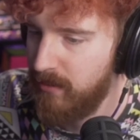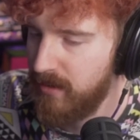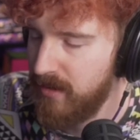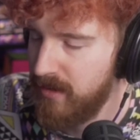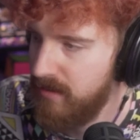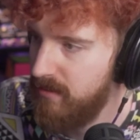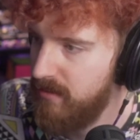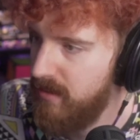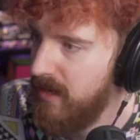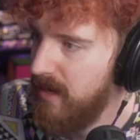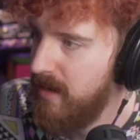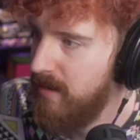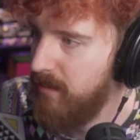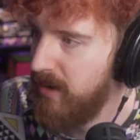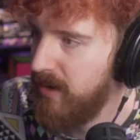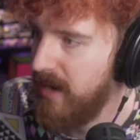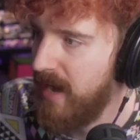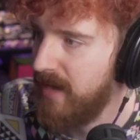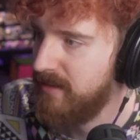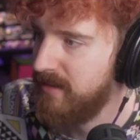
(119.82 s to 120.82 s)
you.
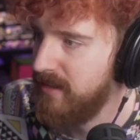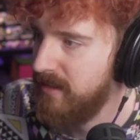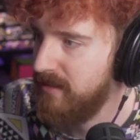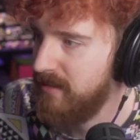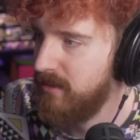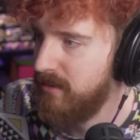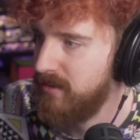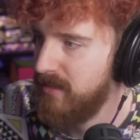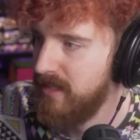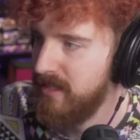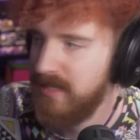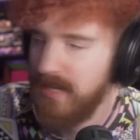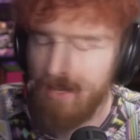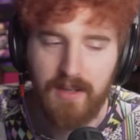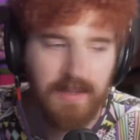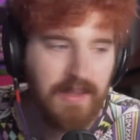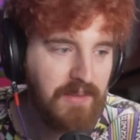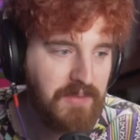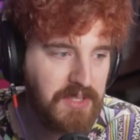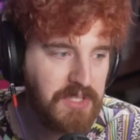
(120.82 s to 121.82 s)
But yeah, those
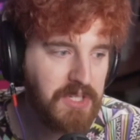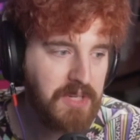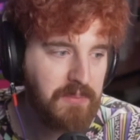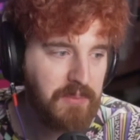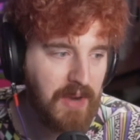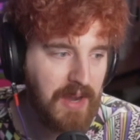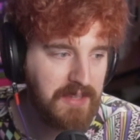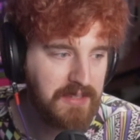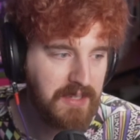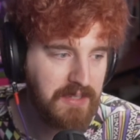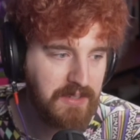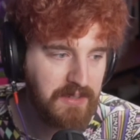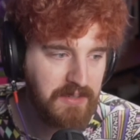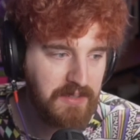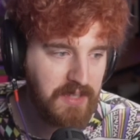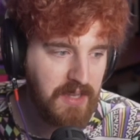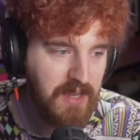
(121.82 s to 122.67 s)
Intel 11th gen processors